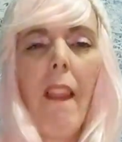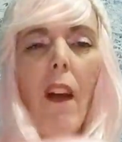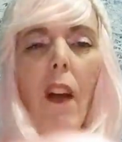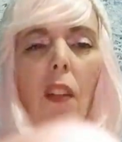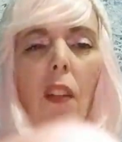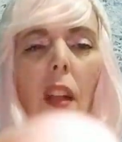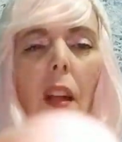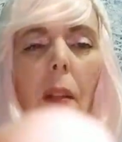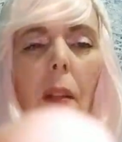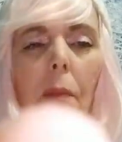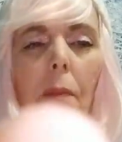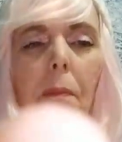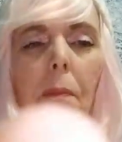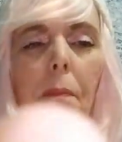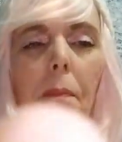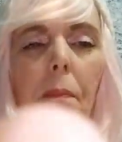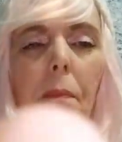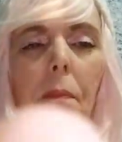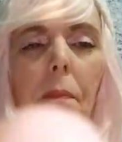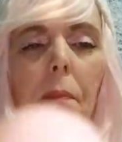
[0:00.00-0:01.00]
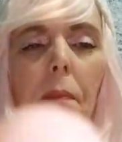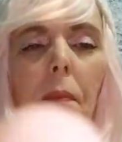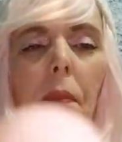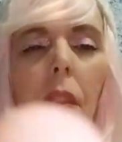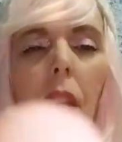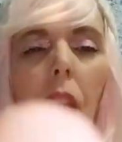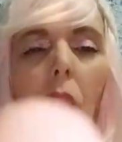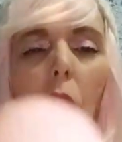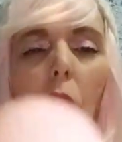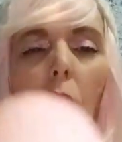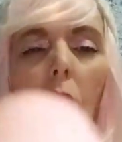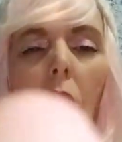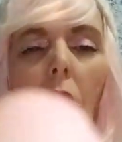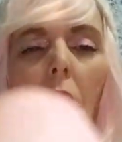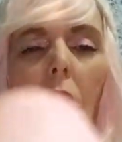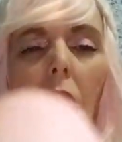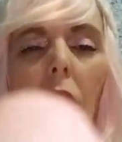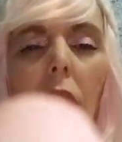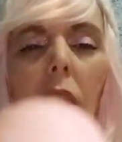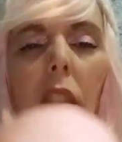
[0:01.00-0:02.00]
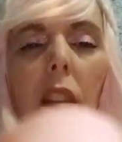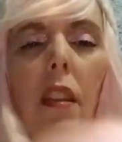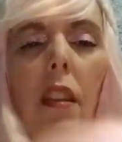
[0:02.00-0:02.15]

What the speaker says: Hold on. Oh, Anne.